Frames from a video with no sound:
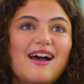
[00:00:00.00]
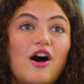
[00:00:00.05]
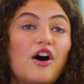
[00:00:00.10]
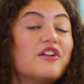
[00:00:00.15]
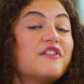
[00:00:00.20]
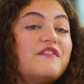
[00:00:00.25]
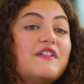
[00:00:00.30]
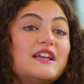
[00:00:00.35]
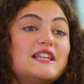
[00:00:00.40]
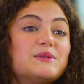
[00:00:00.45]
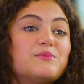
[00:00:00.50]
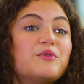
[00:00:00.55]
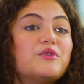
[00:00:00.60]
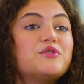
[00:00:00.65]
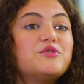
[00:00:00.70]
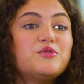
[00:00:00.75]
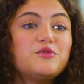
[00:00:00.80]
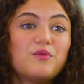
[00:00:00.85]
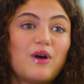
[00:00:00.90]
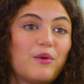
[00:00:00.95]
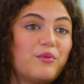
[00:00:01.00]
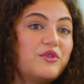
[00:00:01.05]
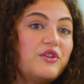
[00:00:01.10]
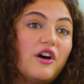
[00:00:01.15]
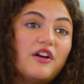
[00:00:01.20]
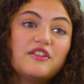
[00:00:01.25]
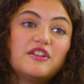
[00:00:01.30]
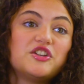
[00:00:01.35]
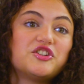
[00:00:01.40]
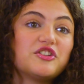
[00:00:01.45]
on Facebook too, I would
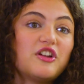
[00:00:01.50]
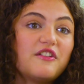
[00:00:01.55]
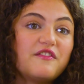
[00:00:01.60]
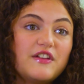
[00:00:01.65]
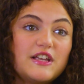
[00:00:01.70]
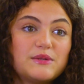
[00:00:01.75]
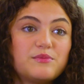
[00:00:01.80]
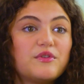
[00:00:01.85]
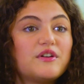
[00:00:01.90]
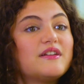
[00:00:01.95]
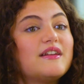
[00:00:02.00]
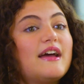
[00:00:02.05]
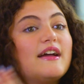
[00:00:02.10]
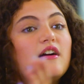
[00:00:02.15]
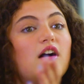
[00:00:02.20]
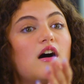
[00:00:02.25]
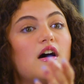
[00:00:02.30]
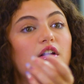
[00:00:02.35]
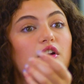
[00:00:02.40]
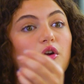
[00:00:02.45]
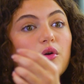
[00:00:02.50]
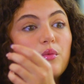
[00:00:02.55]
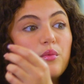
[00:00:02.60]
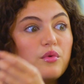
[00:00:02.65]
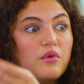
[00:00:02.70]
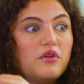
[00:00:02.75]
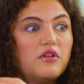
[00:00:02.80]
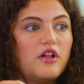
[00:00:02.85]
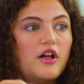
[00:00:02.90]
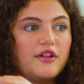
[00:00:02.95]
audition on Facebook, and I got a
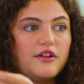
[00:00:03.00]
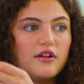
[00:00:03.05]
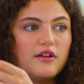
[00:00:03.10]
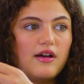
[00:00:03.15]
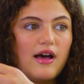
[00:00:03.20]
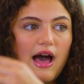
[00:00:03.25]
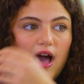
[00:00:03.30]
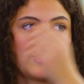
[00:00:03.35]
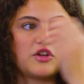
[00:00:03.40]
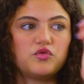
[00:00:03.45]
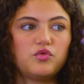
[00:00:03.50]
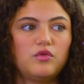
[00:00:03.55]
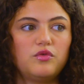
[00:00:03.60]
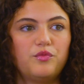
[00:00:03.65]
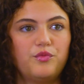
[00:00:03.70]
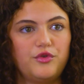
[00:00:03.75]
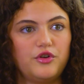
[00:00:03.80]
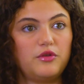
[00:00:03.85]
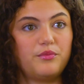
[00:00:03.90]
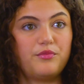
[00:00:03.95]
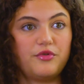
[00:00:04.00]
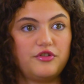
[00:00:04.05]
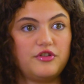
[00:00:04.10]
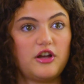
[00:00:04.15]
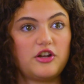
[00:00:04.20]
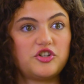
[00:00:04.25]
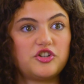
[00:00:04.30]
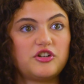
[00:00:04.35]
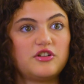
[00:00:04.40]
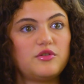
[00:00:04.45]
role on an actual real
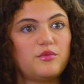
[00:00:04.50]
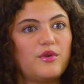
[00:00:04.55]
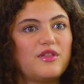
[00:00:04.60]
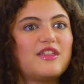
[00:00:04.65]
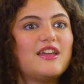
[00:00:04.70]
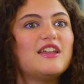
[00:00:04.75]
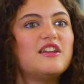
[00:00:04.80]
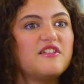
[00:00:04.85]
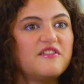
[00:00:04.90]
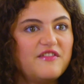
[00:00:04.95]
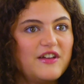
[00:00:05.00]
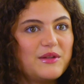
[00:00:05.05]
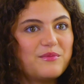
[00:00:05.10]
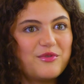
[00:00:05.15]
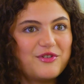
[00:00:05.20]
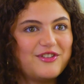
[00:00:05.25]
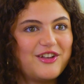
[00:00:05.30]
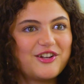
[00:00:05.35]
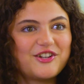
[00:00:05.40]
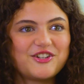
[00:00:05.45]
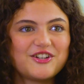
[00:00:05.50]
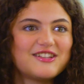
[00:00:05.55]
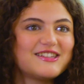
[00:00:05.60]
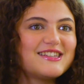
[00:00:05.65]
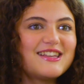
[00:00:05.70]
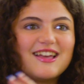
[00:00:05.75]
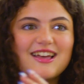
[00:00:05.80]
production with Innovate Productions.